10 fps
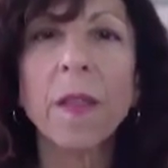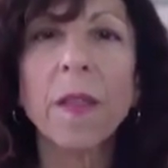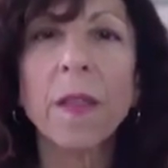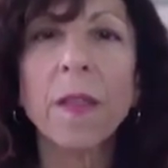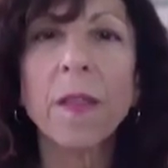
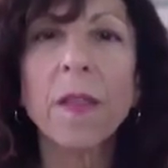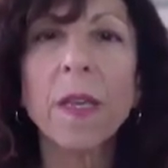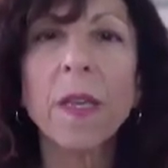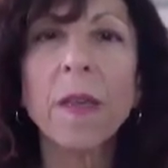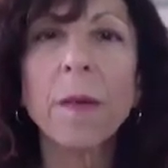
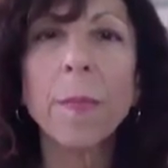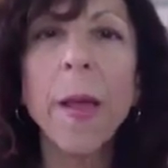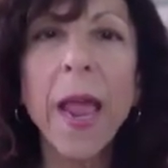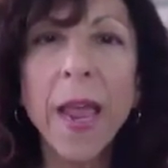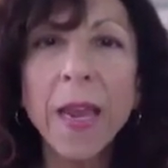The
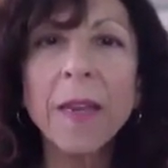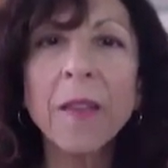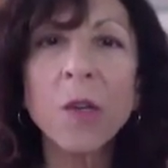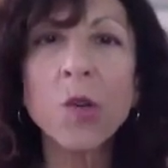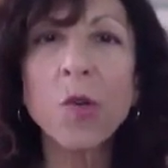pain,
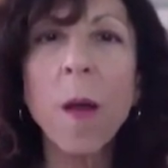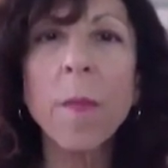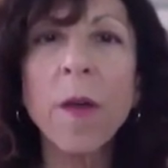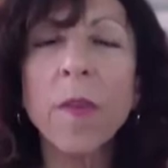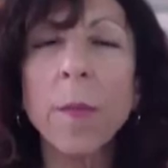the
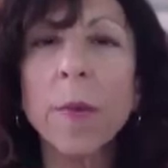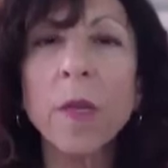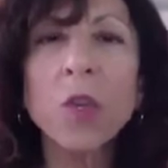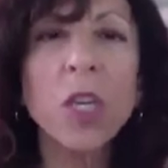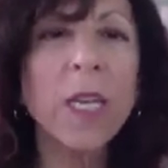trauma, the
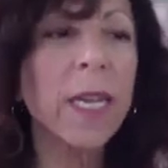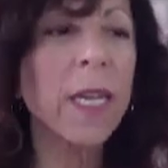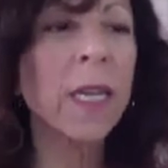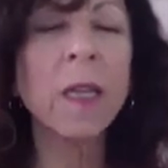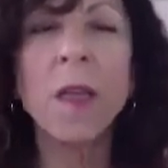binge
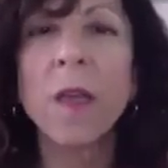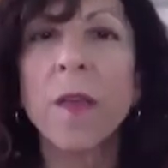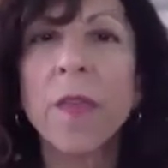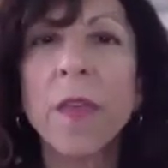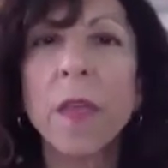eating,
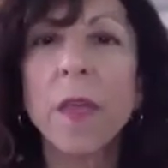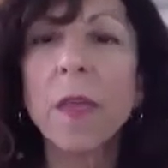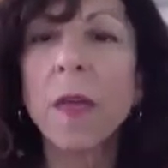the